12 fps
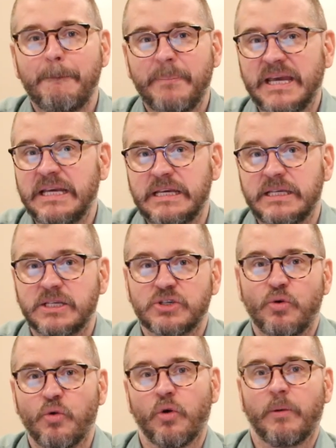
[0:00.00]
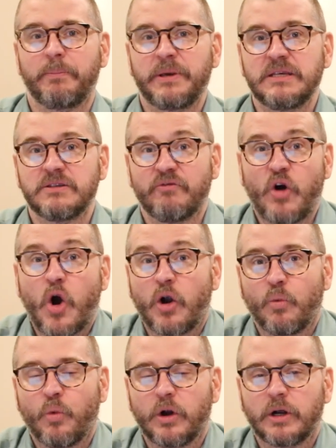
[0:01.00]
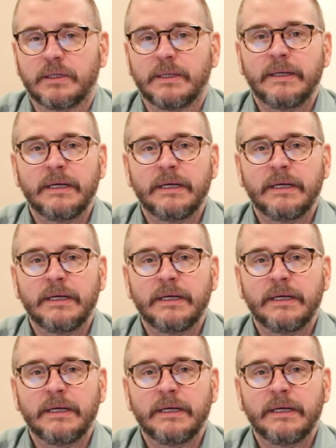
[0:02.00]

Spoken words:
piece or piece of artwork.